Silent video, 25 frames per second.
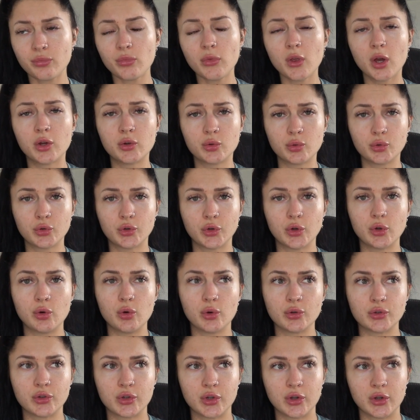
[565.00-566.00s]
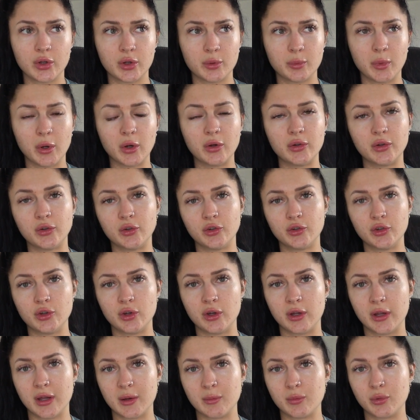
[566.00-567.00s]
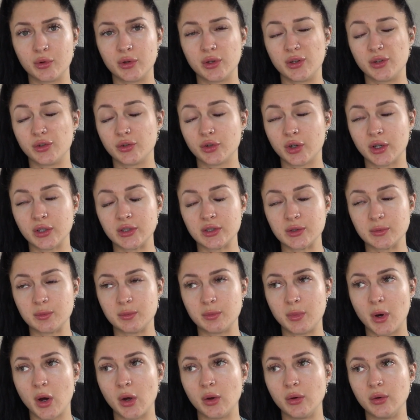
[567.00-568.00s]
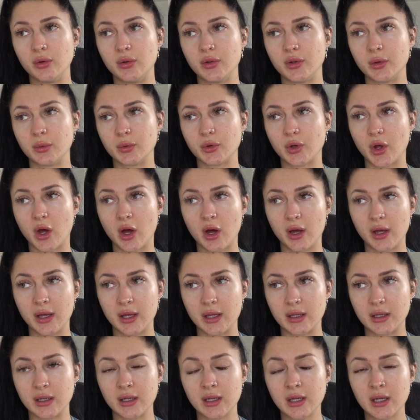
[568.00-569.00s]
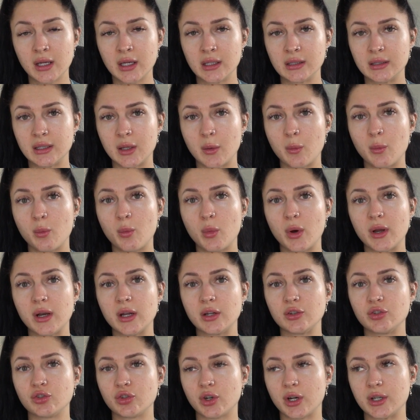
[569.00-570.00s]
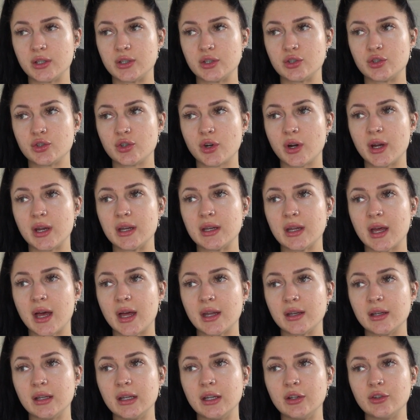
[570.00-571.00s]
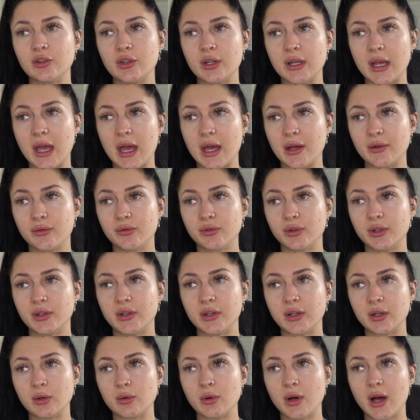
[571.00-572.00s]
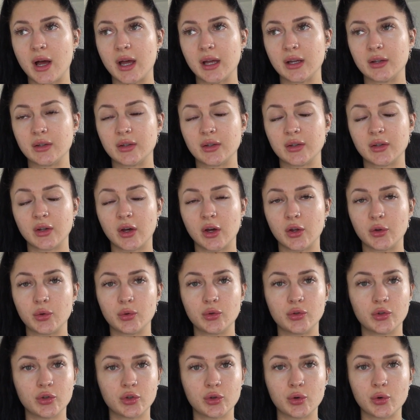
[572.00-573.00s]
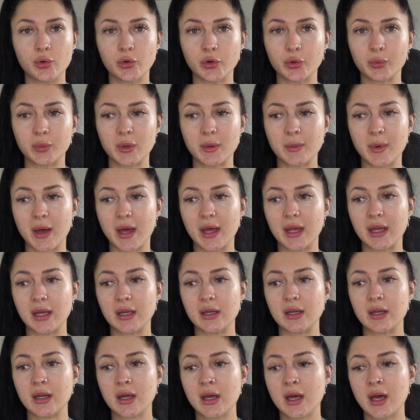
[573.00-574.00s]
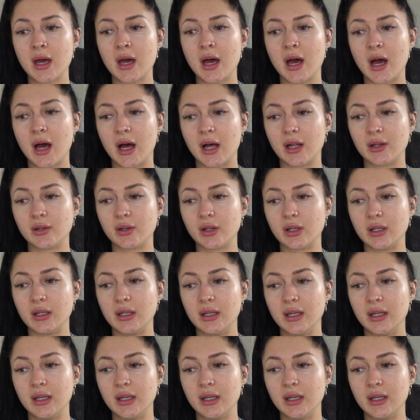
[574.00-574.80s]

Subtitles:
I'd also gone to the posing studio that morning and tried to pose, it was hurting. Then went and tried to train and literally every single exercise was just causing me pain. And I